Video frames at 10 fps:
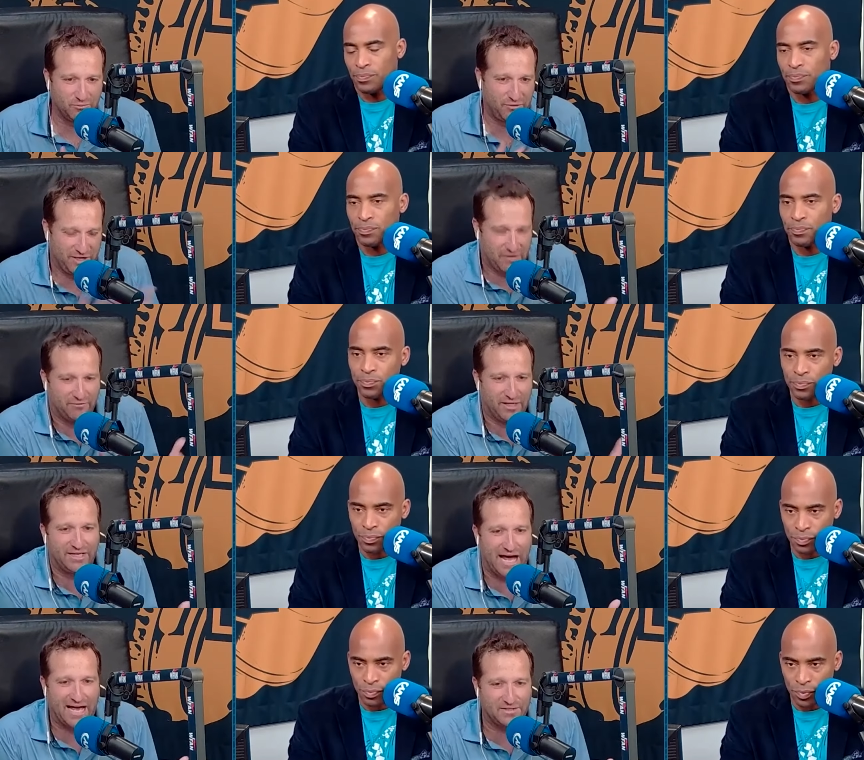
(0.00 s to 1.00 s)
Speaker 1: think of it
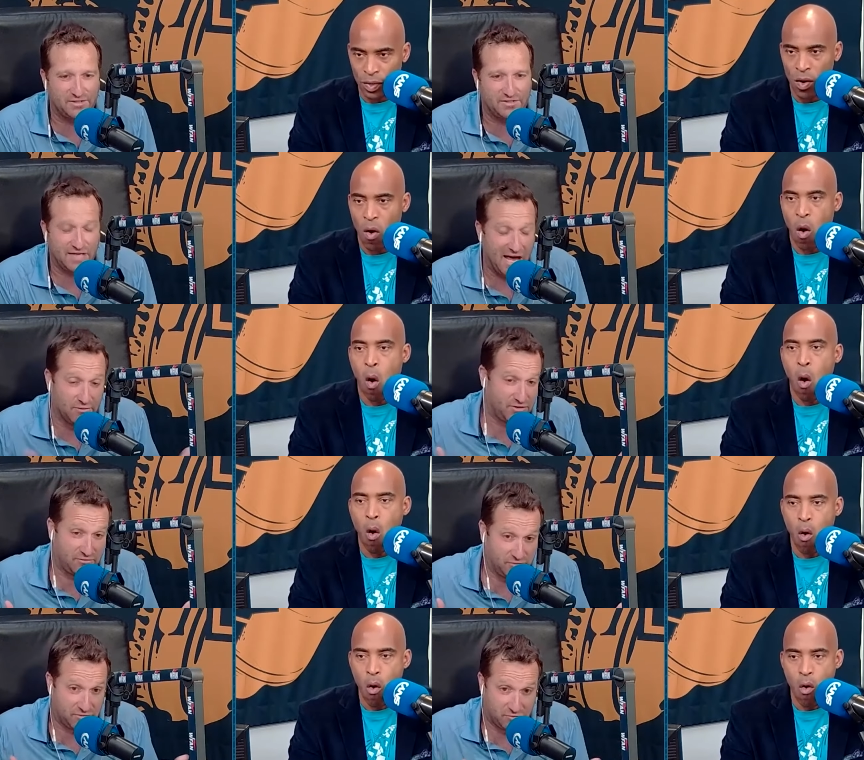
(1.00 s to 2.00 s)
as, yeah, it was, it
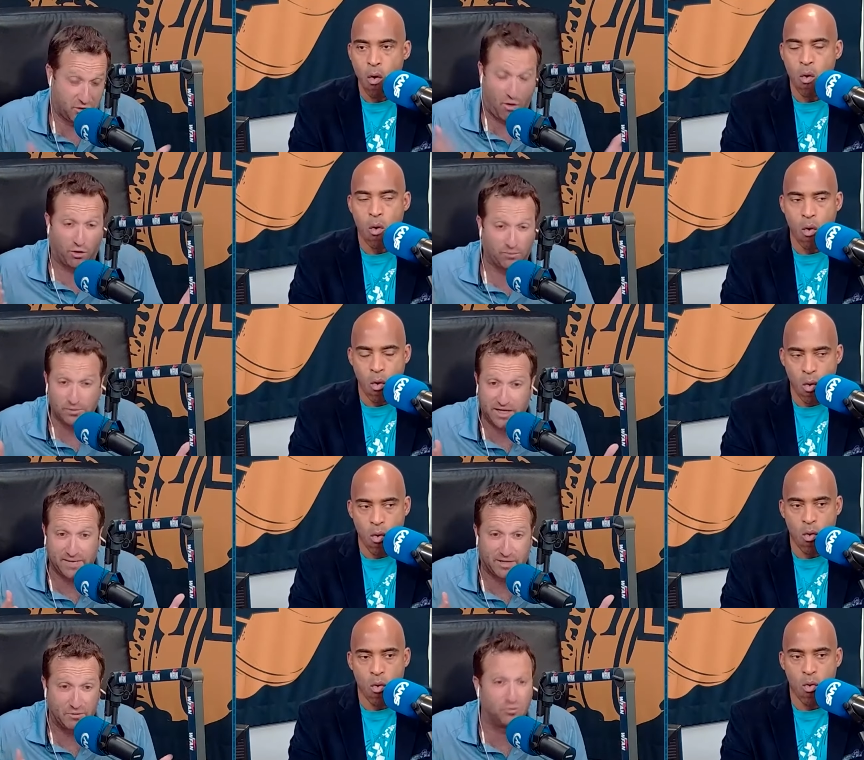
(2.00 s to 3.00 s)
was, it was a horrible day, but
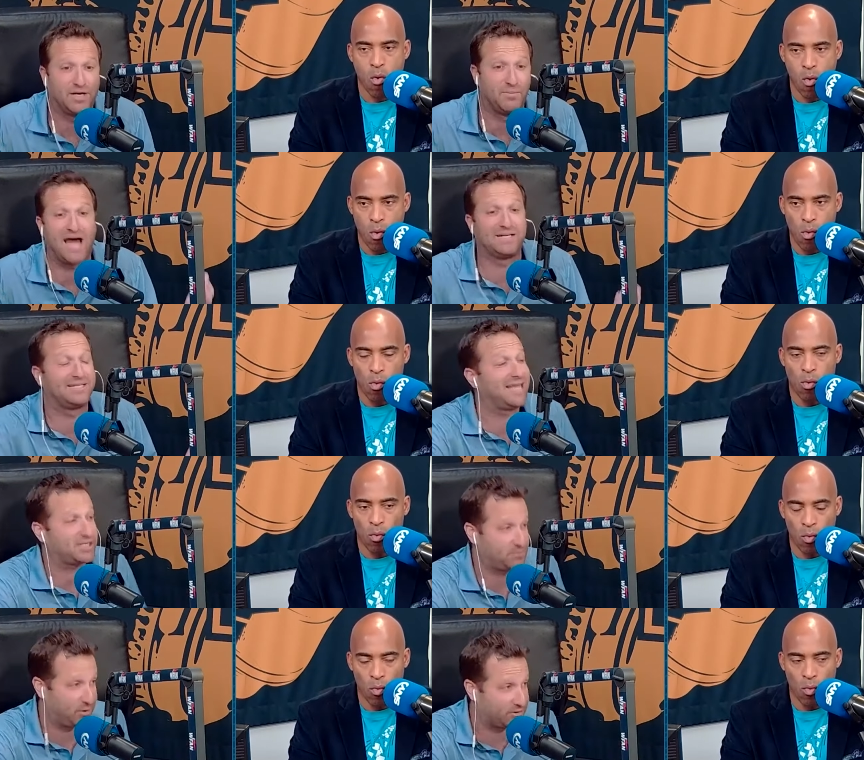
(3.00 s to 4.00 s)
I read about it in a
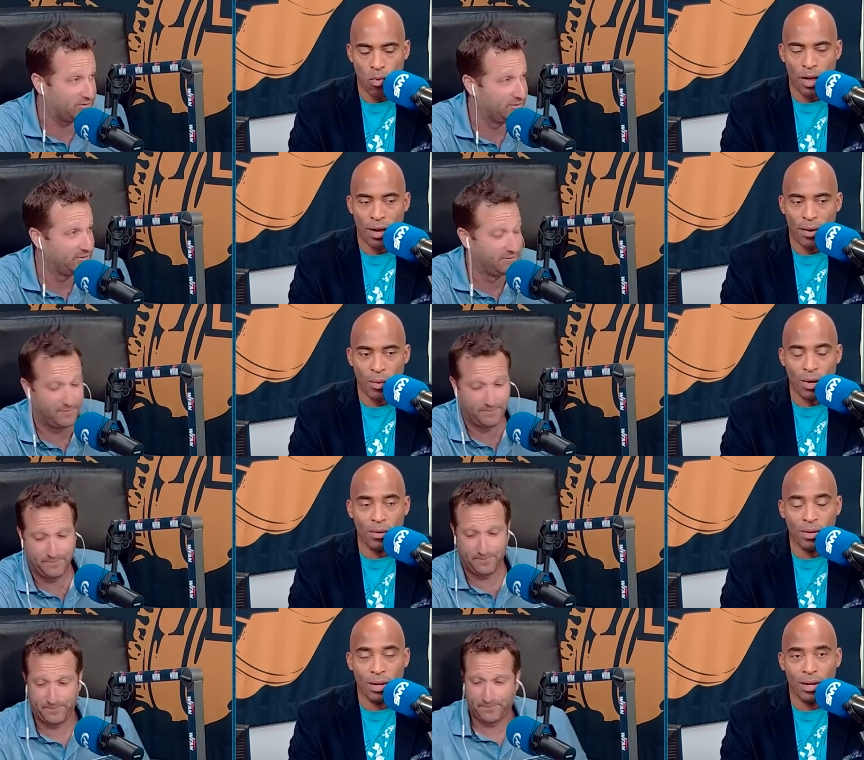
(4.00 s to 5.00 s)
textbook. Yeah.
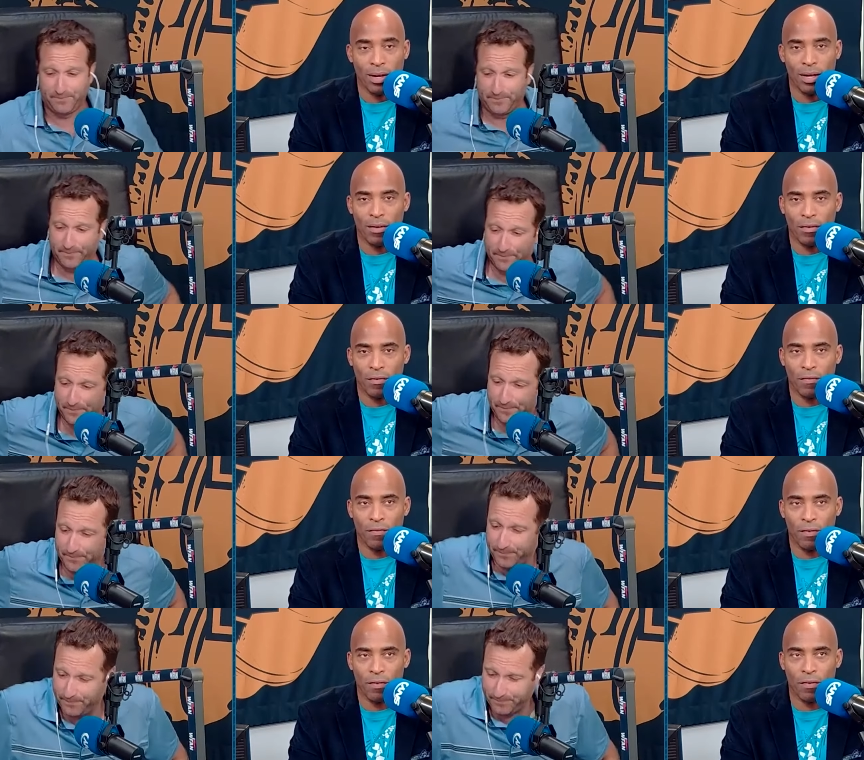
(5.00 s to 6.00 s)
Well, if,
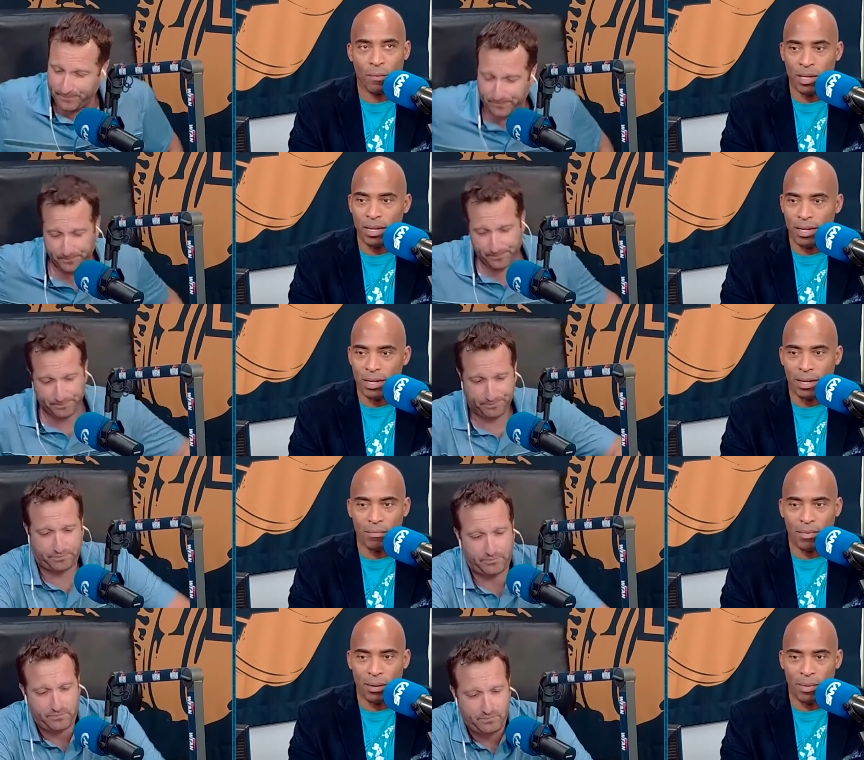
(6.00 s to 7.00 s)
Speaker 2: for me, and I'm,
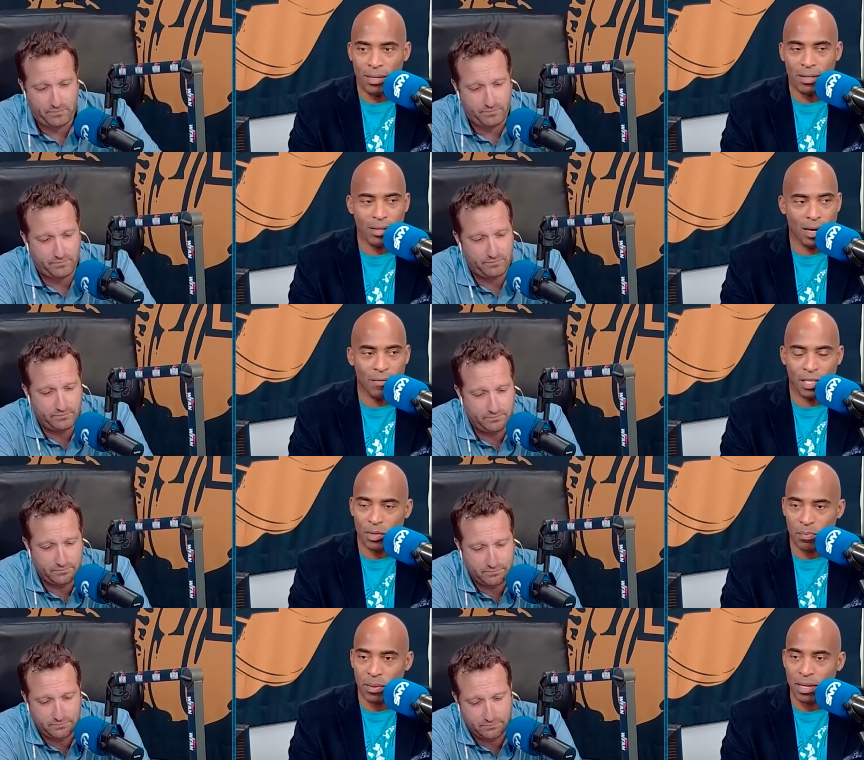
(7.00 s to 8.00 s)
I mean, obviously I was
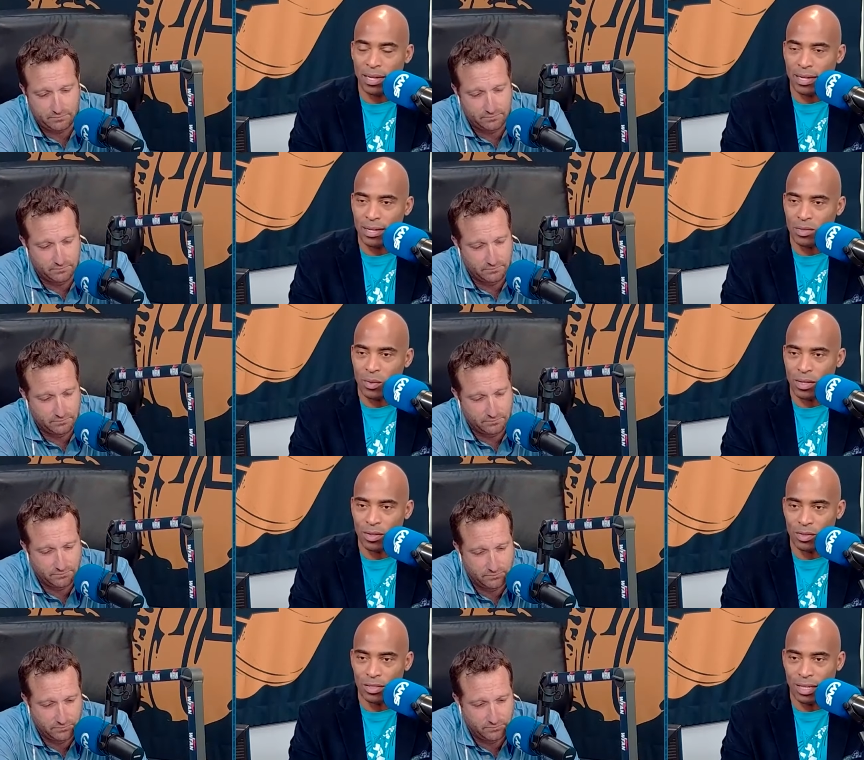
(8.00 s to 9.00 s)
playing, it's one of
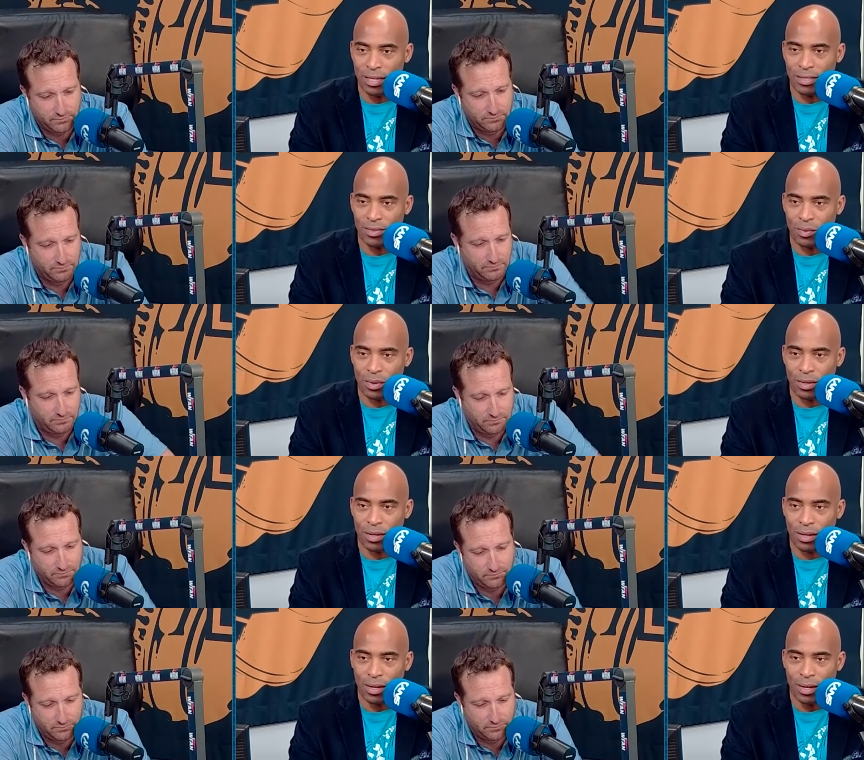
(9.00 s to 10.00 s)
those days where
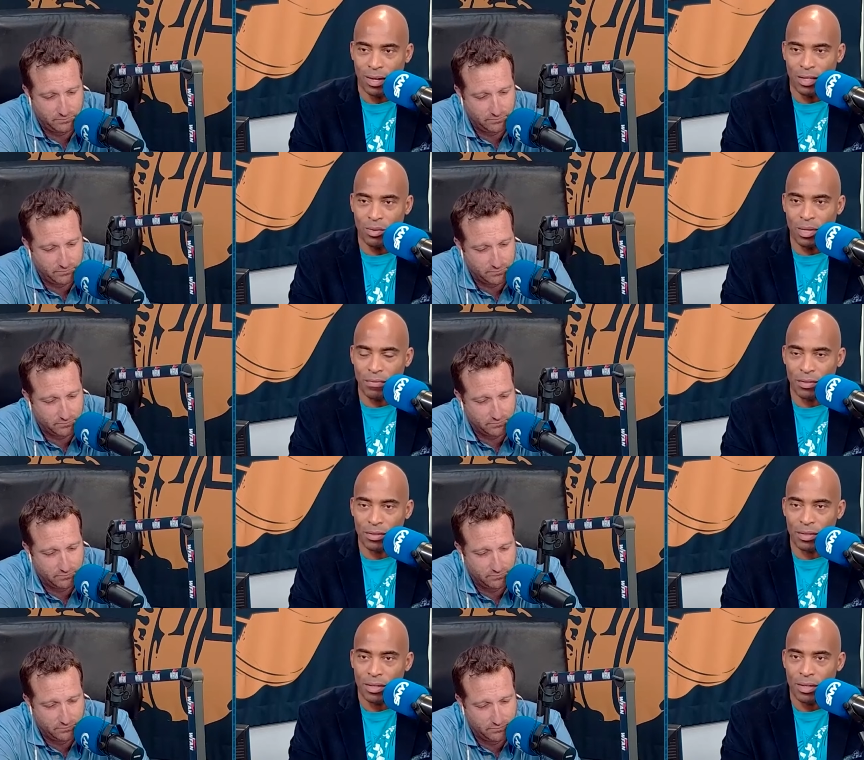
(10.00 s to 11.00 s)
you never
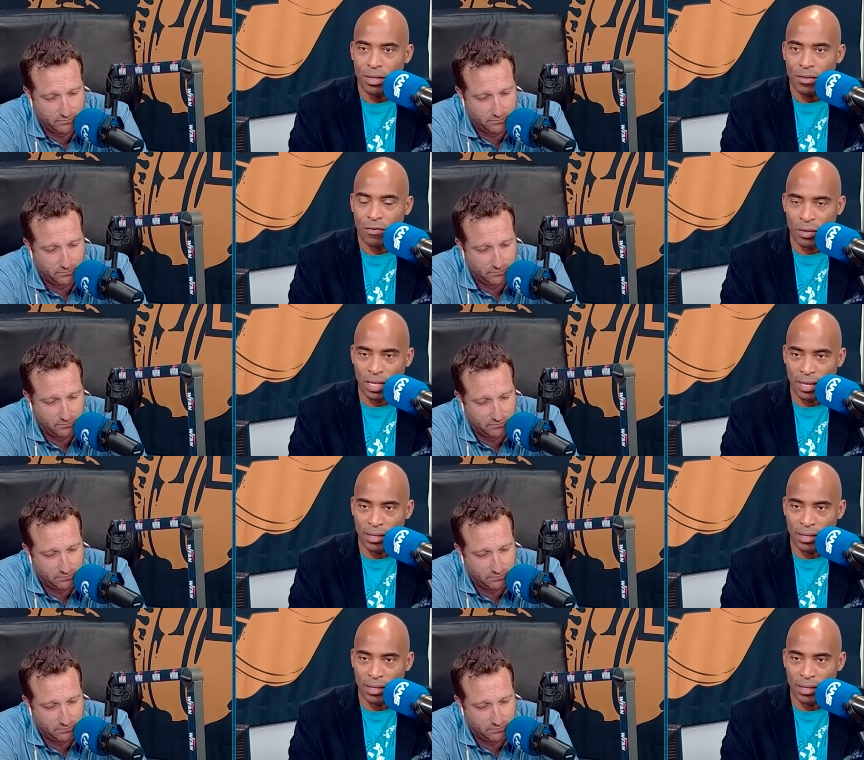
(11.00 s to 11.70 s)
forget,